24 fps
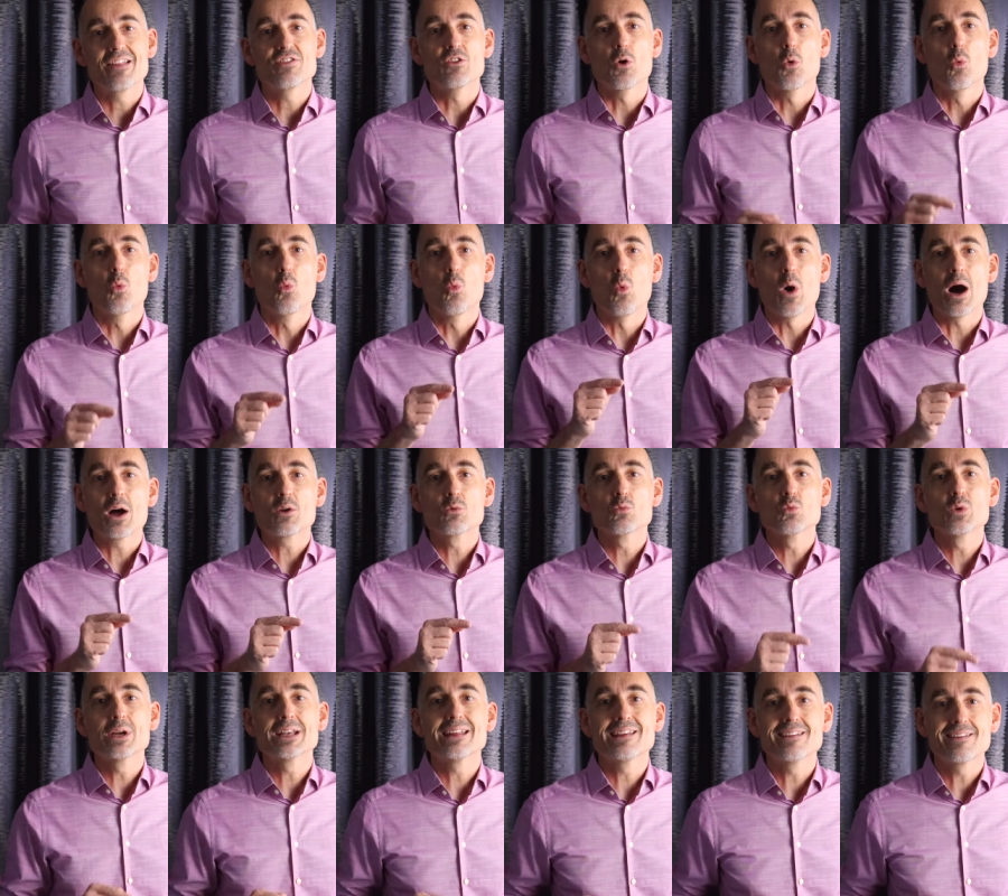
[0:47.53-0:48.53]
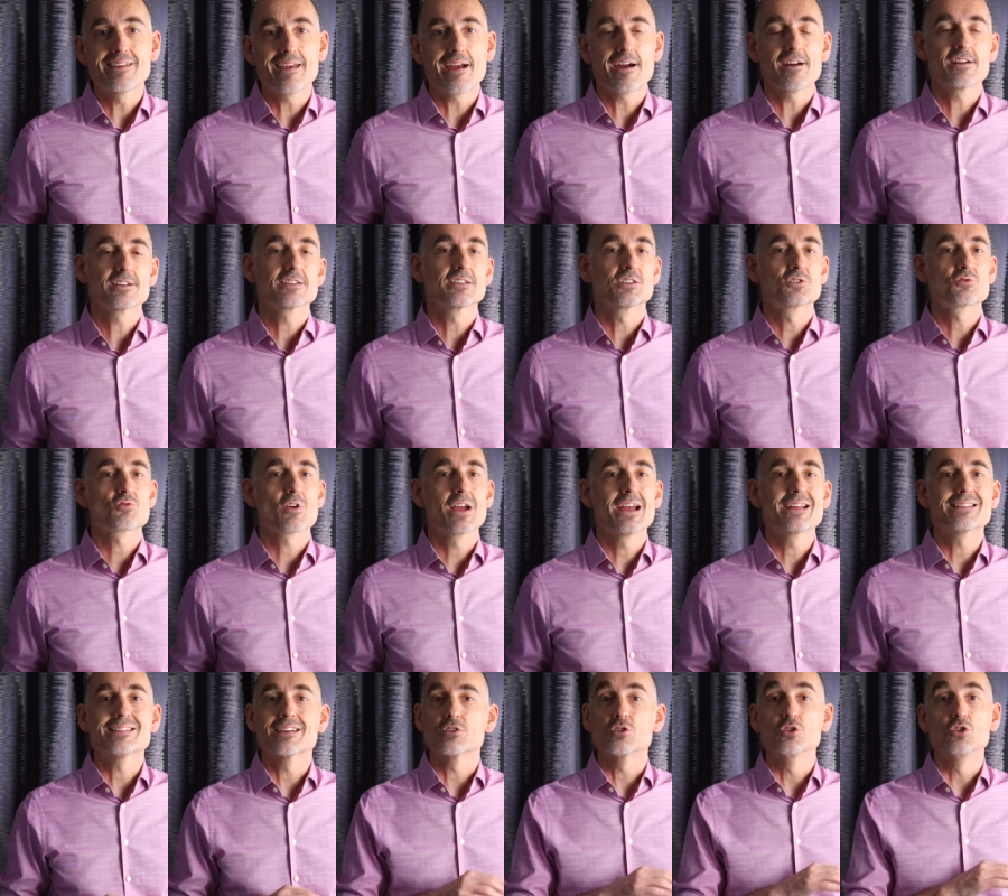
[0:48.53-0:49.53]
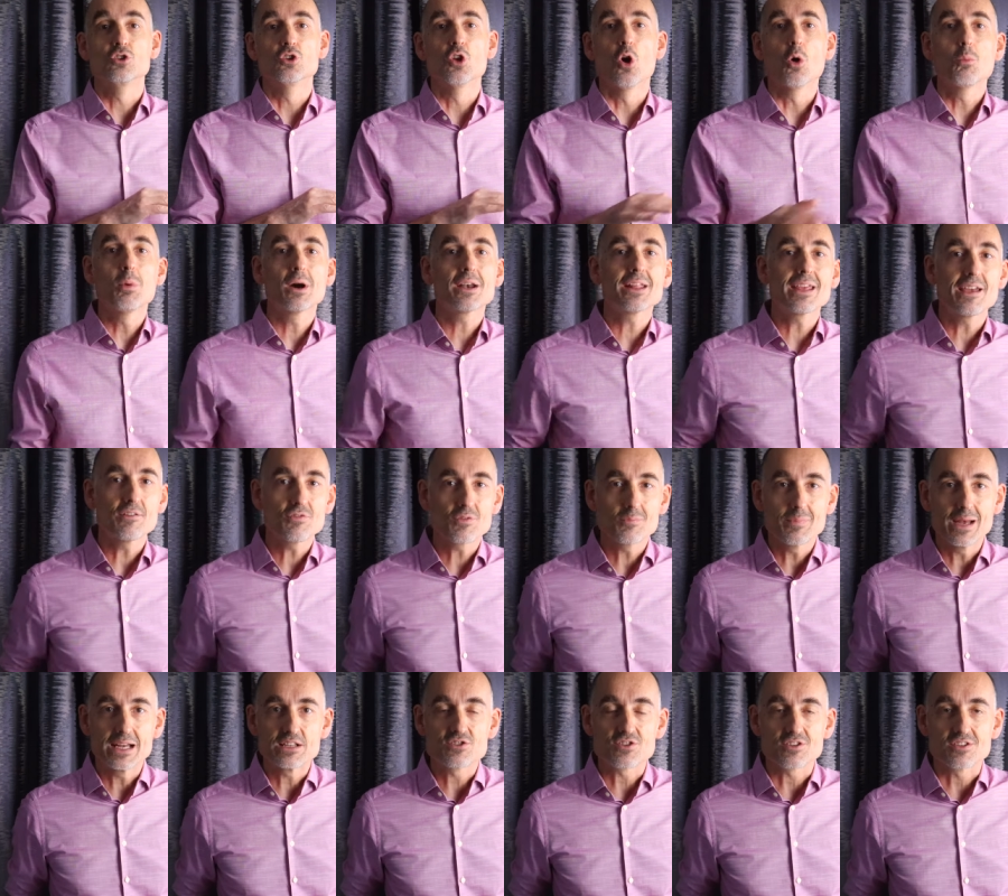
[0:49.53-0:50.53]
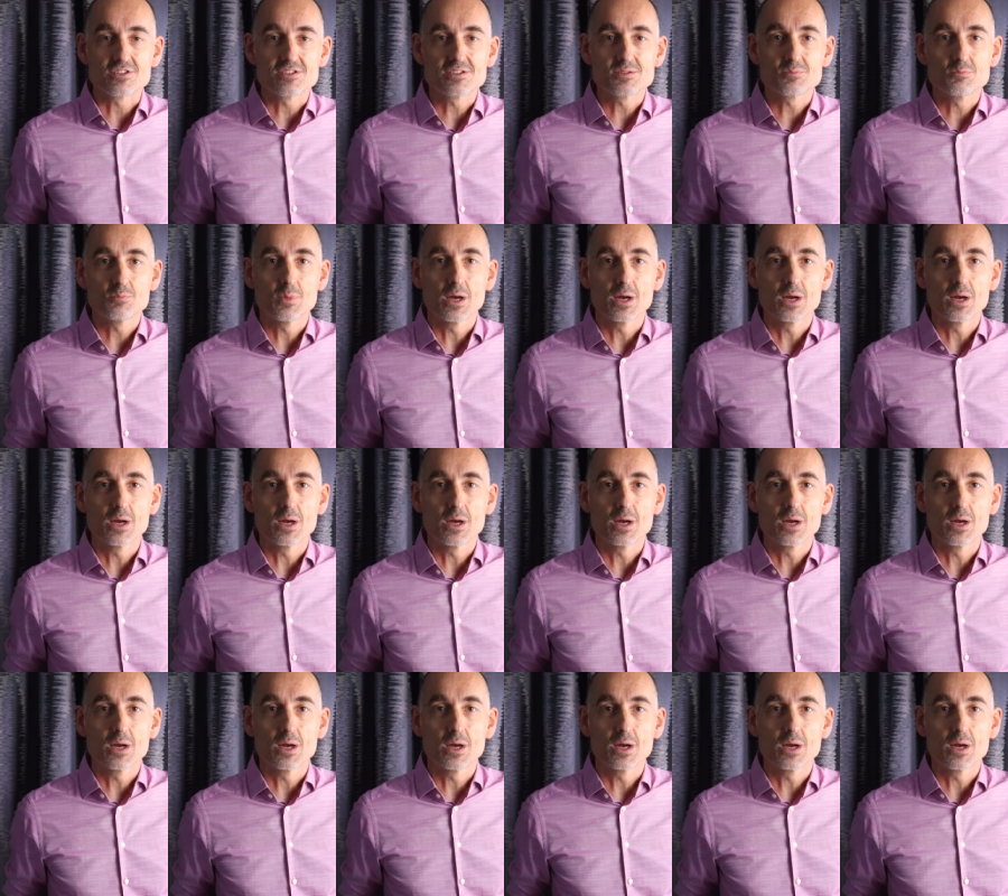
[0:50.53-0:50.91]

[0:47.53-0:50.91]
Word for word: and the one winning character trait that nobody ever mentions,